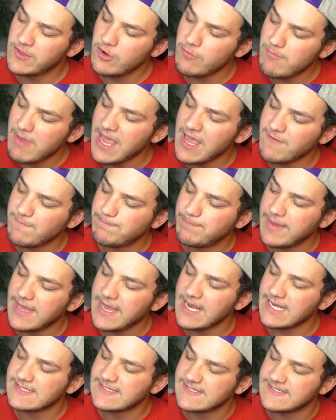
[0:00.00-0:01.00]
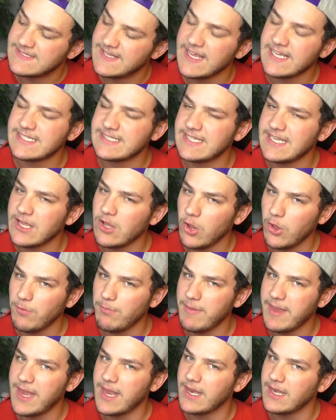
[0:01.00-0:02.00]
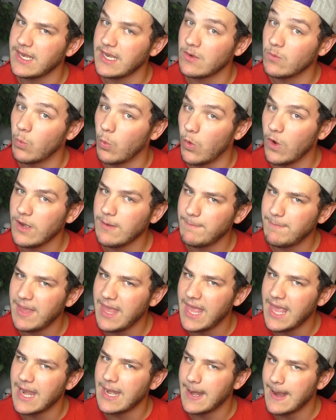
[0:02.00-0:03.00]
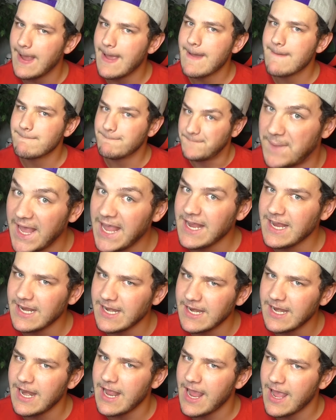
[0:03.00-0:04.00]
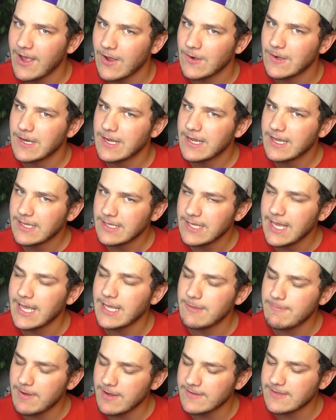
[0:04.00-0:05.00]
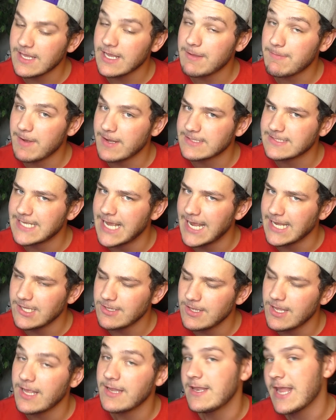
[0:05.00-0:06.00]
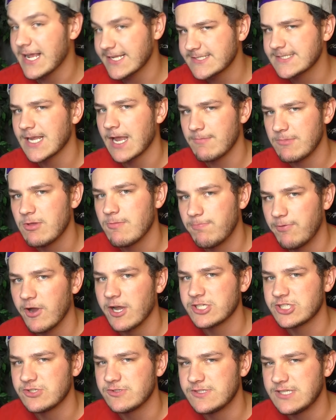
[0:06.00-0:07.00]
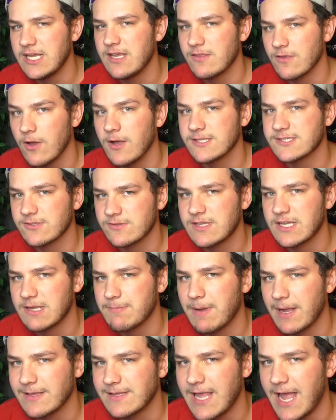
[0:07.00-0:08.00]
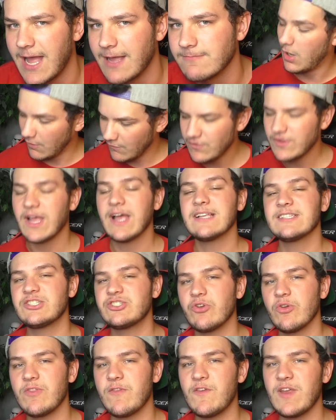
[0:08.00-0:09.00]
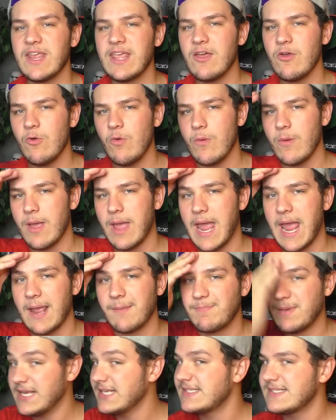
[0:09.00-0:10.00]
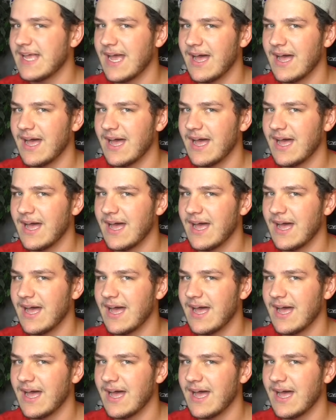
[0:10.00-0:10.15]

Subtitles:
that there may have been 60 old men in one bed banging it out. Yeah, you better think about that. And next time you brush your teeth, also think about that. Hopefully you guys enjoyed the video, and peace